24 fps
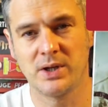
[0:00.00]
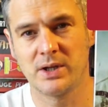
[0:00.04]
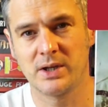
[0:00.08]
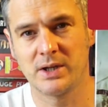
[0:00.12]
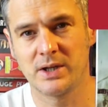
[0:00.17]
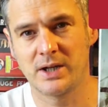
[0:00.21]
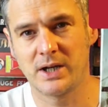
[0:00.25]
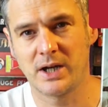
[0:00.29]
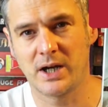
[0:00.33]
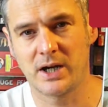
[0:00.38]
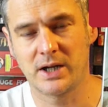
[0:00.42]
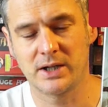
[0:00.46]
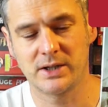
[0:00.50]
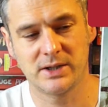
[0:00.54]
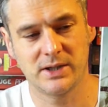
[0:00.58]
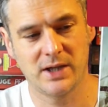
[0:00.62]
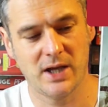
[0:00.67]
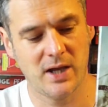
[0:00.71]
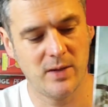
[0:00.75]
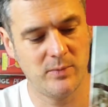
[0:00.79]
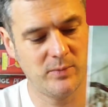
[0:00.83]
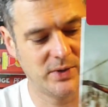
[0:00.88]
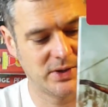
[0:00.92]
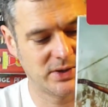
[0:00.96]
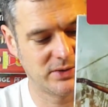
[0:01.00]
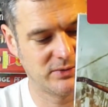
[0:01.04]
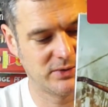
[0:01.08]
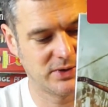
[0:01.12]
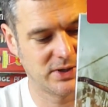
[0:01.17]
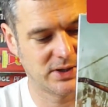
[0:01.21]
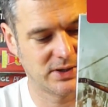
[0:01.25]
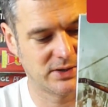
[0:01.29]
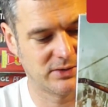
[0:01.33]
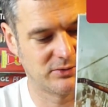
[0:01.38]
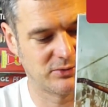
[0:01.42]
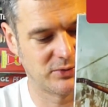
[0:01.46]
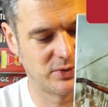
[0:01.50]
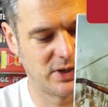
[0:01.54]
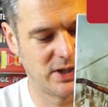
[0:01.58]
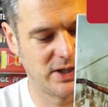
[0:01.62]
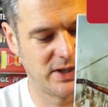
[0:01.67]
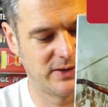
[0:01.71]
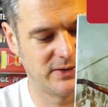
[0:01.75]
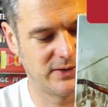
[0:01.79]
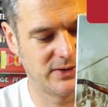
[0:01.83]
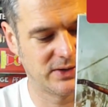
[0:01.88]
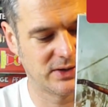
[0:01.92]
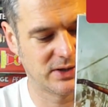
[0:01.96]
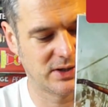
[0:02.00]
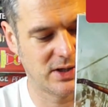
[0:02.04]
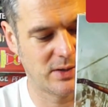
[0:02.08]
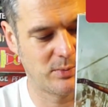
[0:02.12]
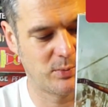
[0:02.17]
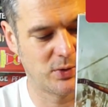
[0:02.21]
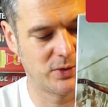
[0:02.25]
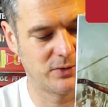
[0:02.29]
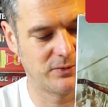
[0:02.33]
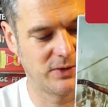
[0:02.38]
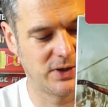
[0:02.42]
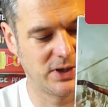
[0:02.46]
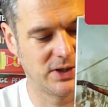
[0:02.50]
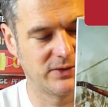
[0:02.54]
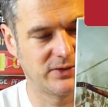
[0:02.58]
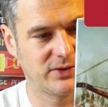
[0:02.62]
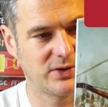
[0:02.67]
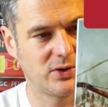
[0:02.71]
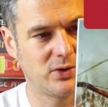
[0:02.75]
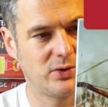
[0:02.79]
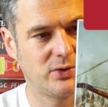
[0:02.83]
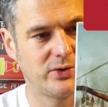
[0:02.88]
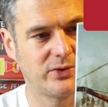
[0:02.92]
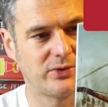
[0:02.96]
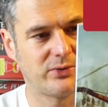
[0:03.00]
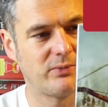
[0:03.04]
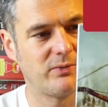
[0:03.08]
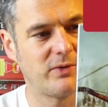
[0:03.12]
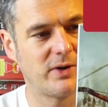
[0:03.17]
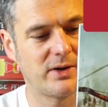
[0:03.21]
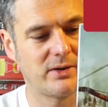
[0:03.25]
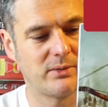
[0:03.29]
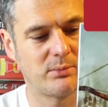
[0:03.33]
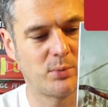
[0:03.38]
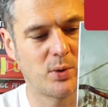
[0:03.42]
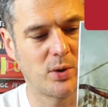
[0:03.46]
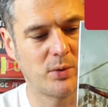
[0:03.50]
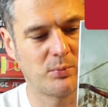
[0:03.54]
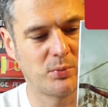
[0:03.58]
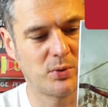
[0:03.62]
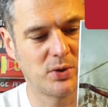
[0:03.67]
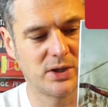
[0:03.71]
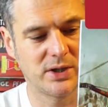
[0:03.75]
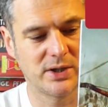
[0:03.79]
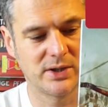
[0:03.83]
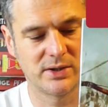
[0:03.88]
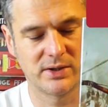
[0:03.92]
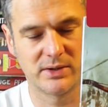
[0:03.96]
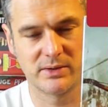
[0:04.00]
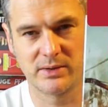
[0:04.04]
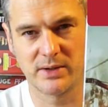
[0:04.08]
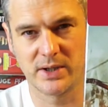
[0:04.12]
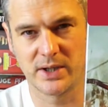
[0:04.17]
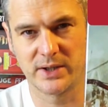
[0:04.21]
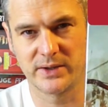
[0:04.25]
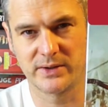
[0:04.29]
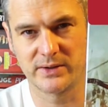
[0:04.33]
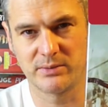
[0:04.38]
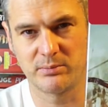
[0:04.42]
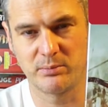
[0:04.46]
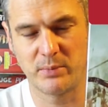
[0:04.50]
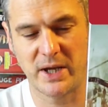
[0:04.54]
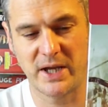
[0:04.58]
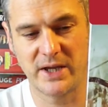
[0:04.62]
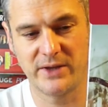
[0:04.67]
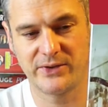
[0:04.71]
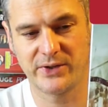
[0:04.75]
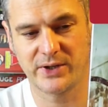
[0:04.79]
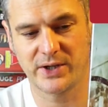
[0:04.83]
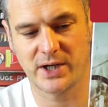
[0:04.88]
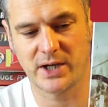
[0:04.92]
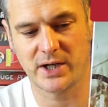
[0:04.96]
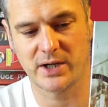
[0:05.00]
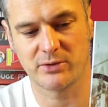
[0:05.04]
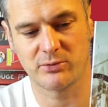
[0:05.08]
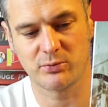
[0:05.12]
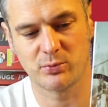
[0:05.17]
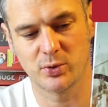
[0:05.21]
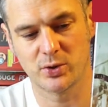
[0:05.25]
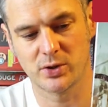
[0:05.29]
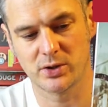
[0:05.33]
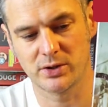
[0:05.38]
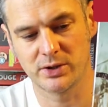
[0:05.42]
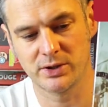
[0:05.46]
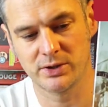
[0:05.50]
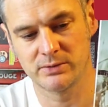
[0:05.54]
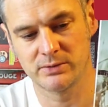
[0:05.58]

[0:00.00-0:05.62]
card game that got released a couple of years ago. It's very popular, it has amazing artwork,